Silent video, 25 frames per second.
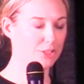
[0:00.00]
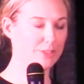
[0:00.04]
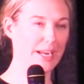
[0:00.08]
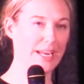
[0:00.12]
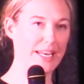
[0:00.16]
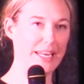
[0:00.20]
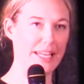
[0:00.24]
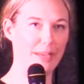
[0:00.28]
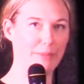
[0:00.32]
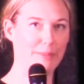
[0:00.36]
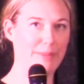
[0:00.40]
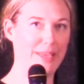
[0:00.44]

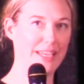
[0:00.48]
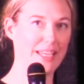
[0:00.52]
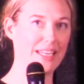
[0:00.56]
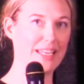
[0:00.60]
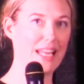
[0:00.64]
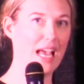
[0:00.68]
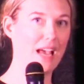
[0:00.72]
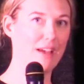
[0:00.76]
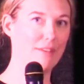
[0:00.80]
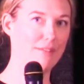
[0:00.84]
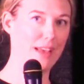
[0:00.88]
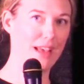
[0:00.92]
training we can
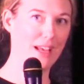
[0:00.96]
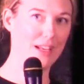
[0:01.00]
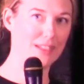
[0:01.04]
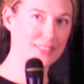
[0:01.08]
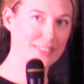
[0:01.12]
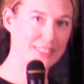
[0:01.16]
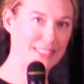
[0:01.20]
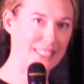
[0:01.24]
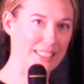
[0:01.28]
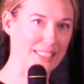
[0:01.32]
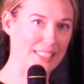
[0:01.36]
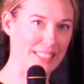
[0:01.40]
have
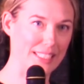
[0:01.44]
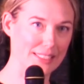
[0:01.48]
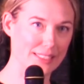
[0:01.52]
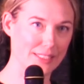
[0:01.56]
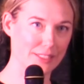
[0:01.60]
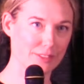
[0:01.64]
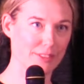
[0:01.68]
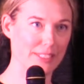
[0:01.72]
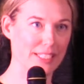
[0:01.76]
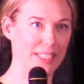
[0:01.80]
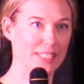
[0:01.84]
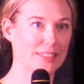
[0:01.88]
LCD
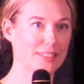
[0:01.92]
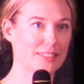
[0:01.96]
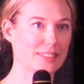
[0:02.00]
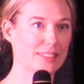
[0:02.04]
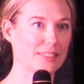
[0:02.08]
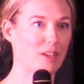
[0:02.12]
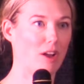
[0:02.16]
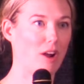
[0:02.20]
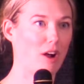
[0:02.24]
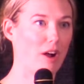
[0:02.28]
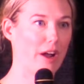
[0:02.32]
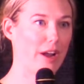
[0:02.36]

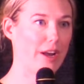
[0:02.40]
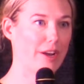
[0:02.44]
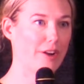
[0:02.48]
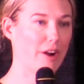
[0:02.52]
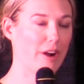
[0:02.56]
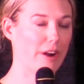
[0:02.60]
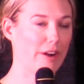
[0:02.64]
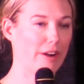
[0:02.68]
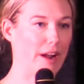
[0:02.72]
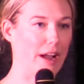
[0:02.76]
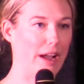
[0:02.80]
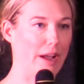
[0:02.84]
screens on
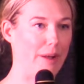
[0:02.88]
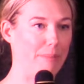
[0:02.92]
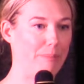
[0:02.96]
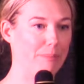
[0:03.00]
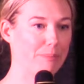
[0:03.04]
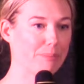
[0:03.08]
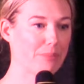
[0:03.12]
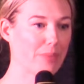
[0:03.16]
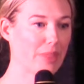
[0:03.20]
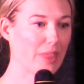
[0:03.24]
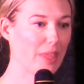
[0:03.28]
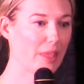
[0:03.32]

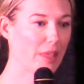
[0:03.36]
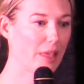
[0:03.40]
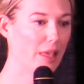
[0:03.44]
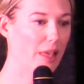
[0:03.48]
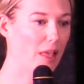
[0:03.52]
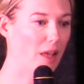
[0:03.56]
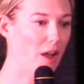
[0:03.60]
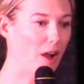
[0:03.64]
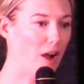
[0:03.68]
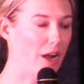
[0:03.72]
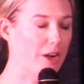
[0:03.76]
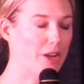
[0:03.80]

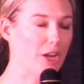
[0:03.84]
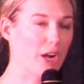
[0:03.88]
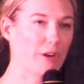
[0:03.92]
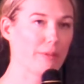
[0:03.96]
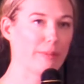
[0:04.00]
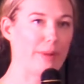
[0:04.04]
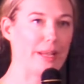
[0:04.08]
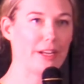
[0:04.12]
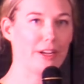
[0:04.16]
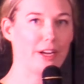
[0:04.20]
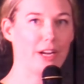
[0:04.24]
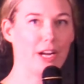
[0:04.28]
our
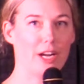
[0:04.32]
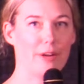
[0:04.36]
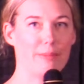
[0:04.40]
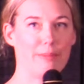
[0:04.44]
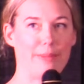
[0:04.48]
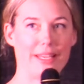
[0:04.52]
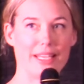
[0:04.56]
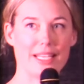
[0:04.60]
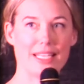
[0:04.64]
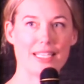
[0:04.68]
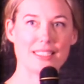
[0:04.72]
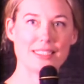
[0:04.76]
rigger, and
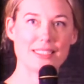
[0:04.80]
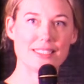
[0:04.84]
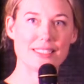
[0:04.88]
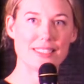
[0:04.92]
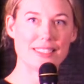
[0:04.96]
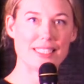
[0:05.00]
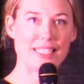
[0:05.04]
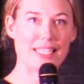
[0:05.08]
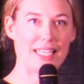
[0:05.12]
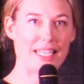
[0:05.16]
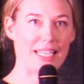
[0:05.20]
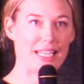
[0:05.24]
we can
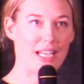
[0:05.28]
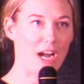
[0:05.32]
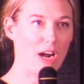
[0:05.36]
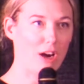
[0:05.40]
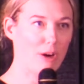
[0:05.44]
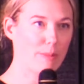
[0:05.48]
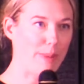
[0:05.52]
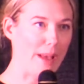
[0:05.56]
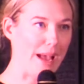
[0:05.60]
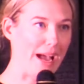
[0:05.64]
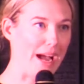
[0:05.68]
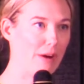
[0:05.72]
see
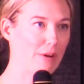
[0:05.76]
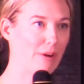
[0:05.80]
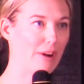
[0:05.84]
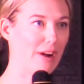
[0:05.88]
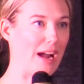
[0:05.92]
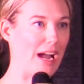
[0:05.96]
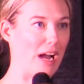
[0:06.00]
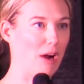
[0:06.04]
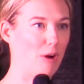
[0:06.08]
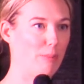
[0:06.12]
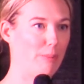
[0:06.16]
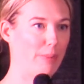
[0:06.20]
our power
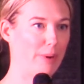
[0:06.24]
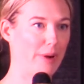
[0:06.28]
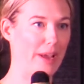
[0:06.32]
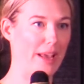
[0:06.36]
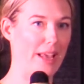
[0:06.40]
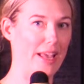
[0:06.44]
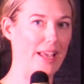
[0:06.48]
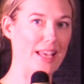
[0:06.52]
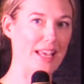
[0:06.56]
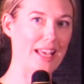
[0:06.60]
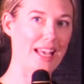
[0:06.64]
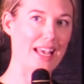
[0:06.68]

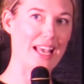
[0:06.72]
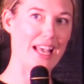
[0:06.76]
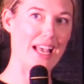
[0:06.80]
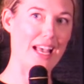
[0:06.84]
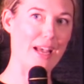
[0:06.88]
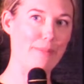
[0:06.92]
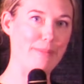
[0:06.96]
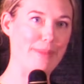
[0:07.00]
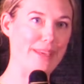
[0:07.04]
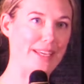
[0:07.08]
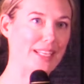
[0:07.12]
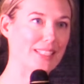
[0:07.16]
output,
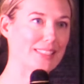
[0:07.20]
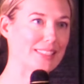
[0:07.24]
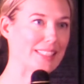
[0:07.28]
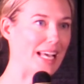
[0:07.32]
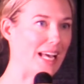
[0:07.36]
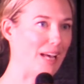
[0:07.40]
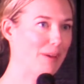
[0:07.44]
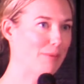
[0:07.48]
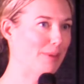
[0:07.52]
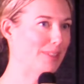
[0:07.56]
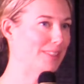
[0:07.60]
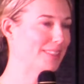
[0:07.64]
and we can
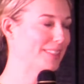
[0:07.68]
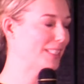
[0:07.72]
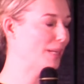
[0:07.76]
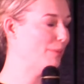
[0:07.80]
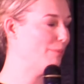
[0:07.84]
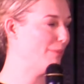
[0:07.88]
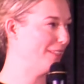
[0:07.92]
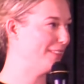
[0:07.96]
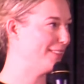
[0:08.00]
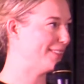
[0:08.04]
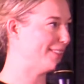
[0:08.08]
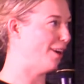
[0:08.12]
tell when
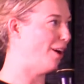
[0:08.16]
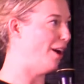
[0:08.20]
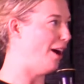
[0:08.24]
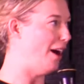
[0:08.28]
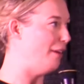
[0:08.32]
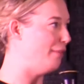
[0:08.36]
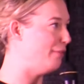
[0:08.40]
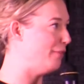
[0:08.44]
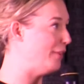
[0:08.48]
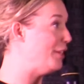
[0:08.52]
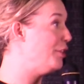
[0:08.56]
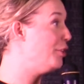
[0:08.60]
someone's
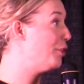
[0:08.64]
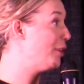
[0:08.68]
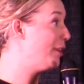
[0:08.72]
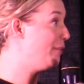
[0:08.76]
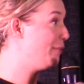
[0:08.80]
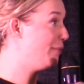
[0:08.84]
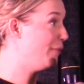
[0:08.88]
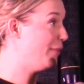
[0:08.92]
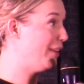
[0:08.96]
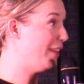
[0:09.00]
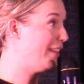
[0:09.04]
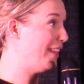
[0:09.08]
off, and you
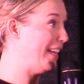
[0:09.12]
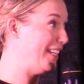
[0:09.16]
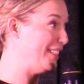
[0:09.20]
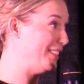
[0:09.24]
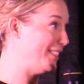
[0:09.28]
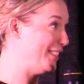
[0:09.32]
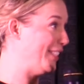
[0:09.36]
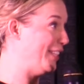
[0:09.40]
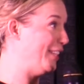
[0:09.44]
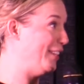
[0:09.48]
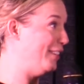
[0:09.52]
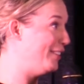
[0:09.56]
can feel it
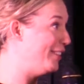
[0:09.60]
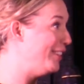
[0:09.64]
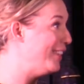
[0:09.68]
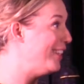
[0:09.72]
too.